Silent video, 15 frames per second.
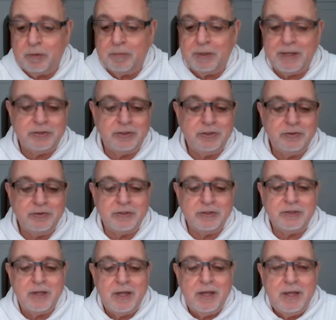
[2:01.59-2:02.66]
plans to use
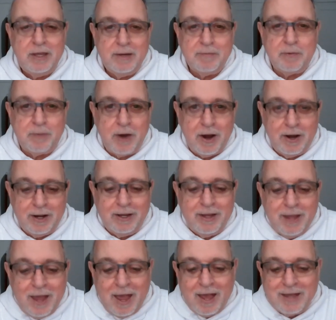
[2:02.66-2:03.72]
this impropriety
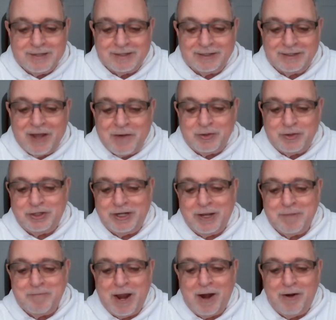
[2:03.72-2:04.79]
as a leverage to
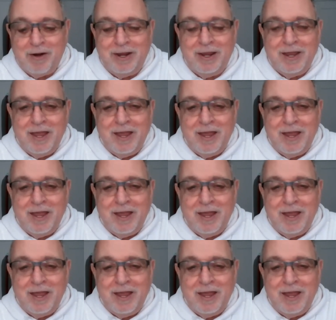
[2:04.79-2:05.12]
get Barry